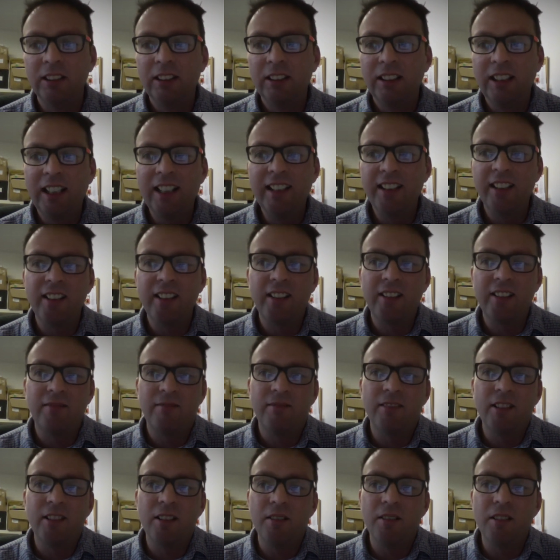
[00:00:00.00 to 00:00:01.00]
It's just,
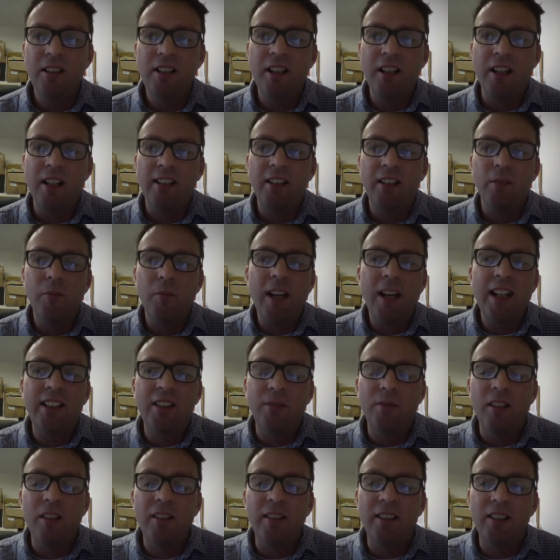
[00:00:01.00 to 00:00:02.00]
uh, you know, it's a way
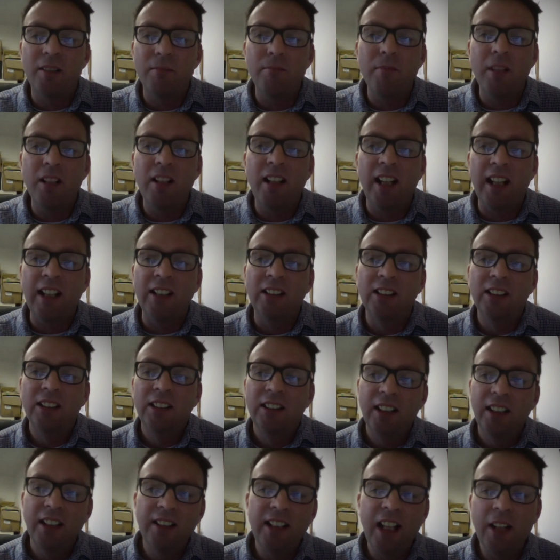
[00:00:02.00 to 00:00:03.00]
to earn some money
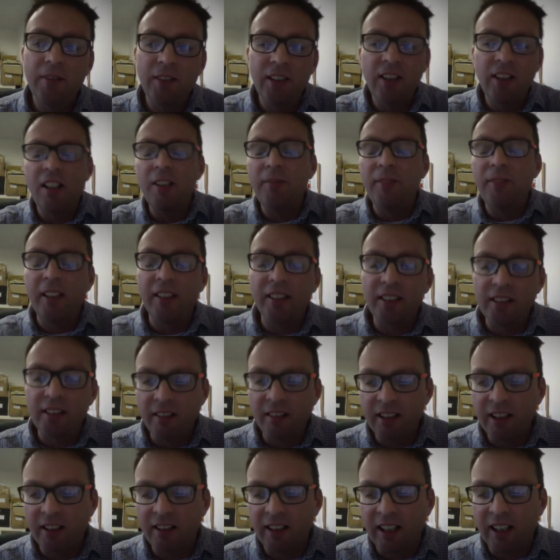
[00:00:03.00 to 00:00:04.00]
and they have a life
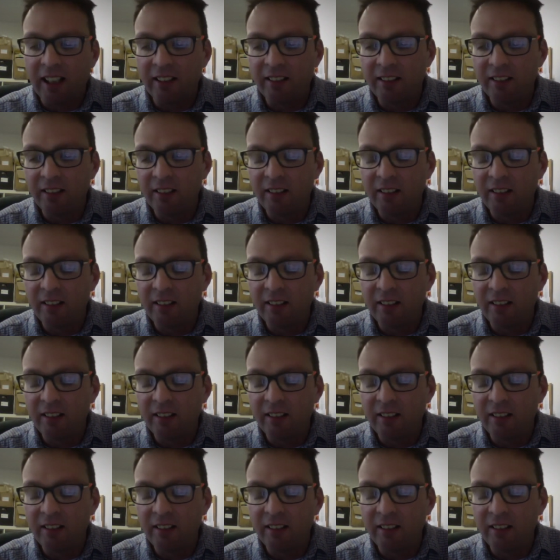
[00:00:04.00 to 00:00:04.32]
outside of that.